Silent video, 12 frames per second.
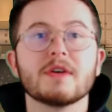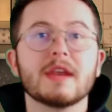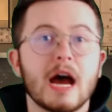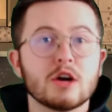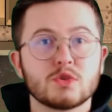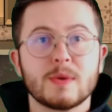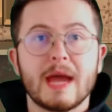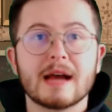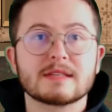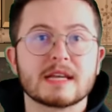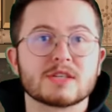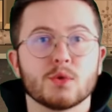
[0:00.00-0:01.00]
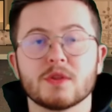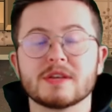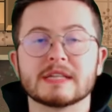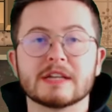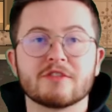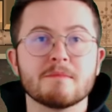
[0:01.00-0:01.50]
how do we access all of these
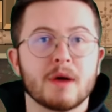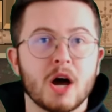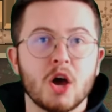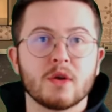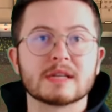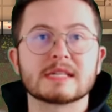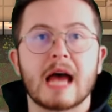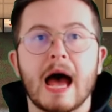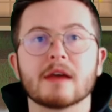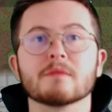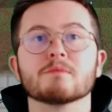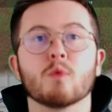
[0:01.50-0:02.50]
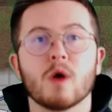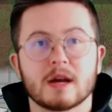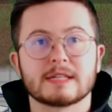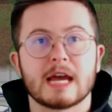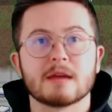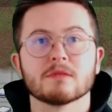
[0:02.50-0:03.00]
different bionics and work
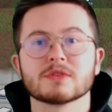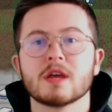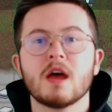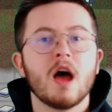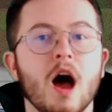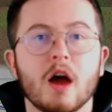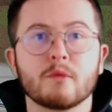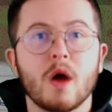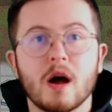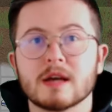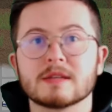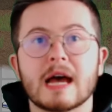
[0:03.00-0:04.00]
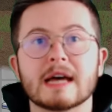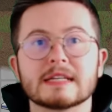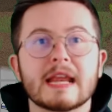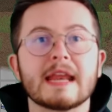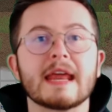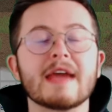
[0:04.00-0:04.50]
tables? Ra has added
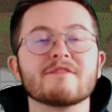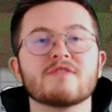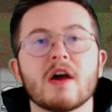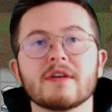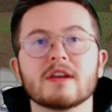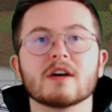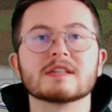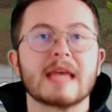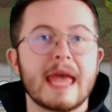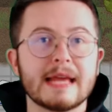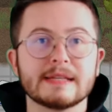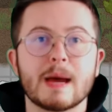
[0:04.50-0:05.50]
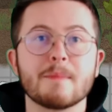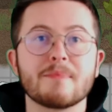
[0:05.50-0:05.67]
in a very nice in-depth